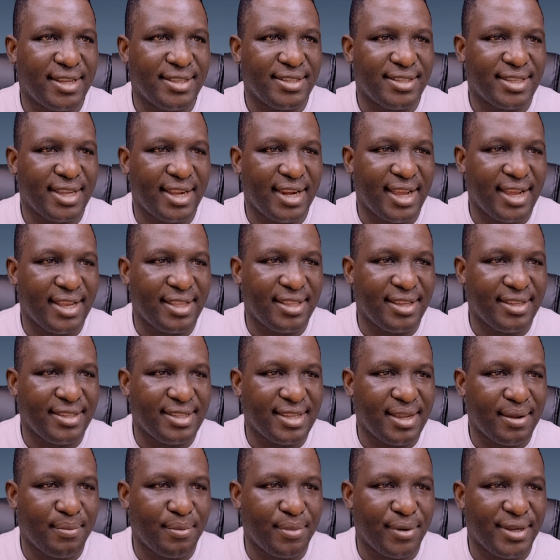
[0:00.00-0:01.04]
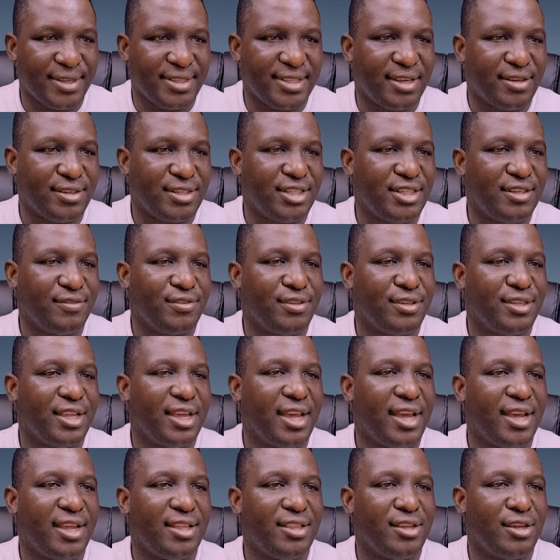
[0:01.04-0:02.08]
and select this, and press down shift to
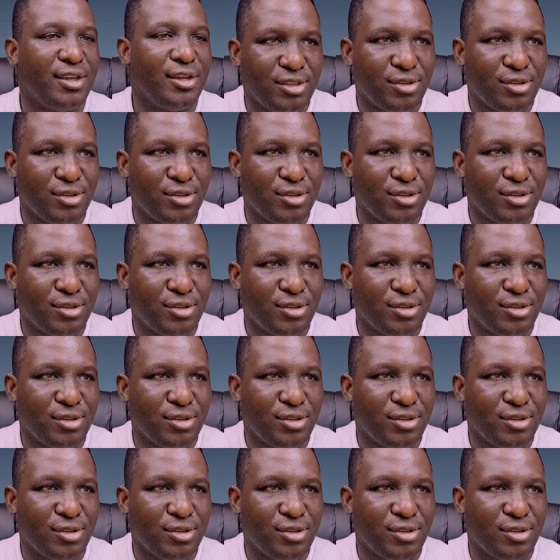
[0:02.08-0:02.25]
the end.